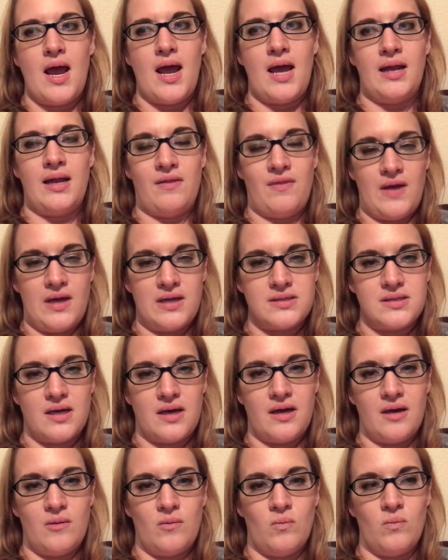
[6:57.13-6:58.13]
And at that
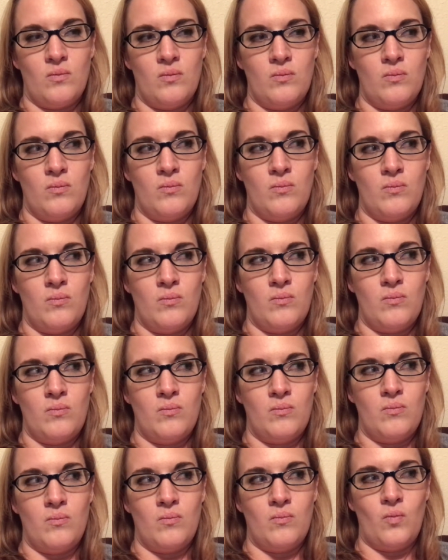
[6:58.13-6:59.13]
time,
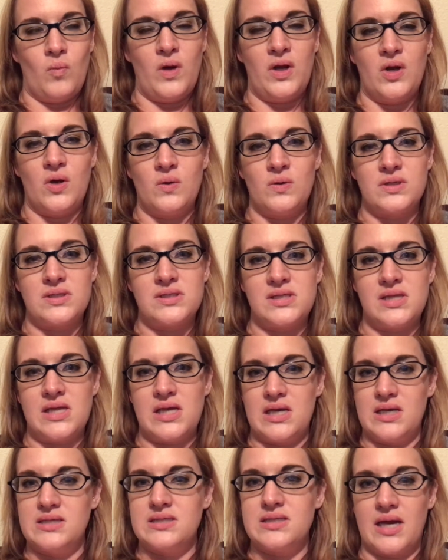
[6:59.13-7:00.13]
we noticed
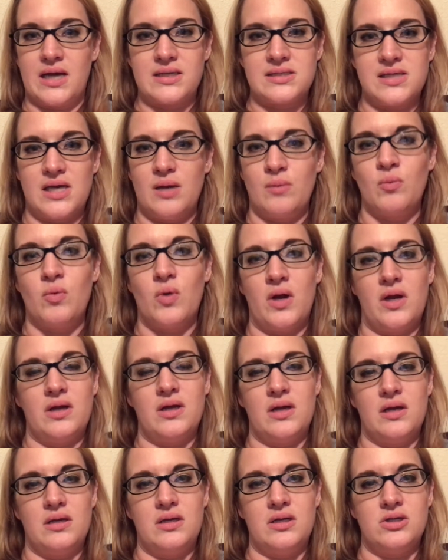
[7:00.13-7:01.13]
the exact same brain
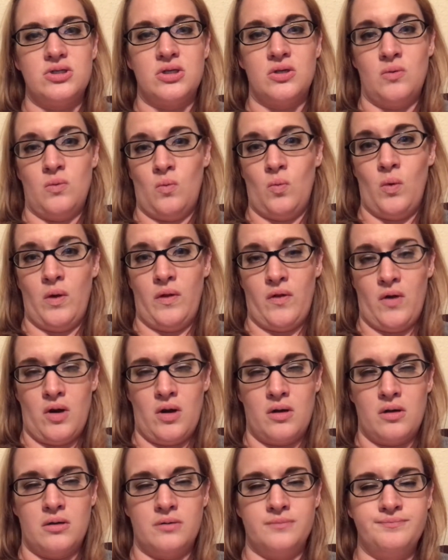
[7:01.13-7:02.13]
condition with
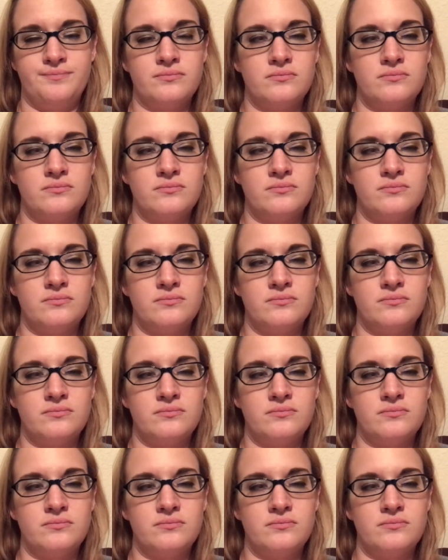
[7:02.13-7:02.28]
her.